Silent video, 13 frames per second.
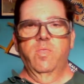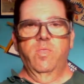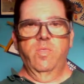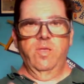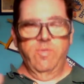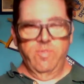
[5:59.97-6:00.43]

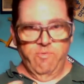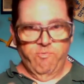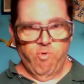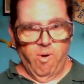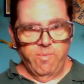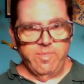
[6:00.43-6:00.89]
the
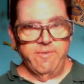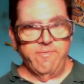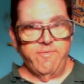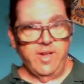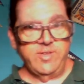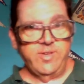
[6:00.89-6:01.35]
formula
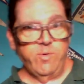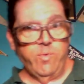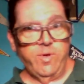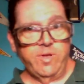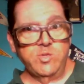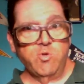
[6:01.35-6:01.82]
eventually
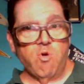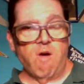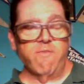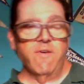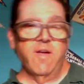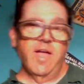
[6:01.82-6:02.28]
wears
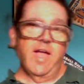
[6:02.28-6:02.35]
off,